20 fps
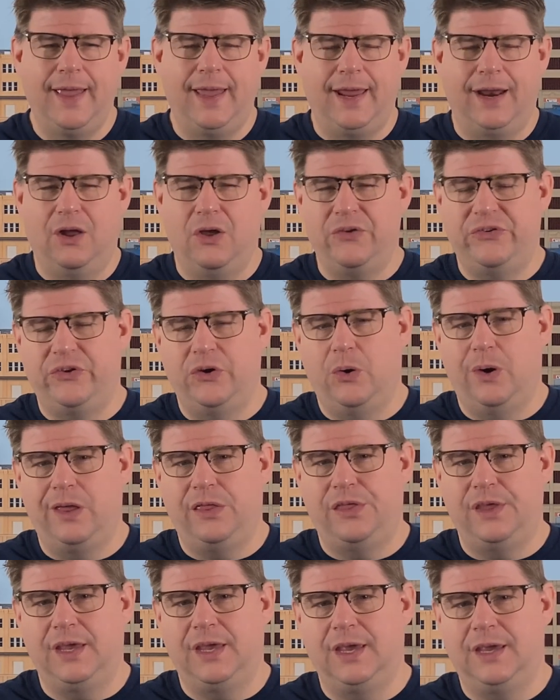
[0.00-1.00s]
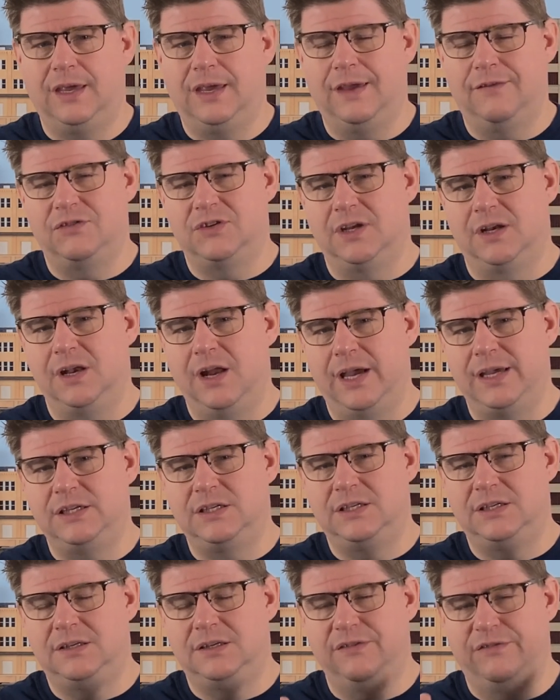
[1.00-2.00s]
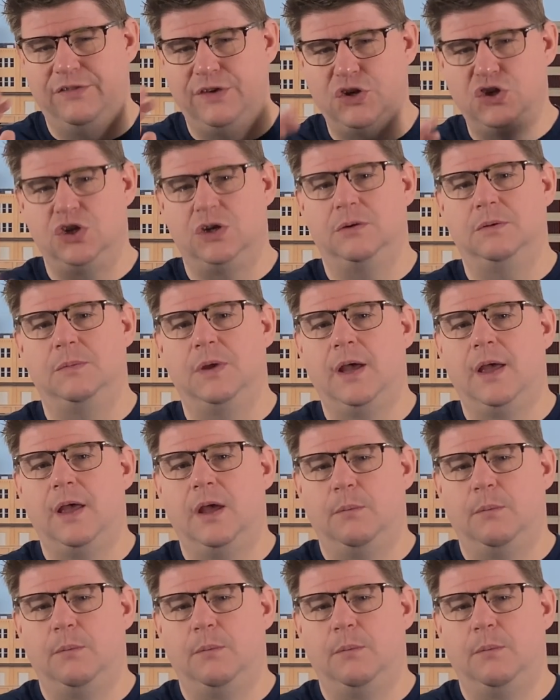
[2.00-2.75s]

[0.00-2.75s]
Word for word: And also, I think it gives a nice division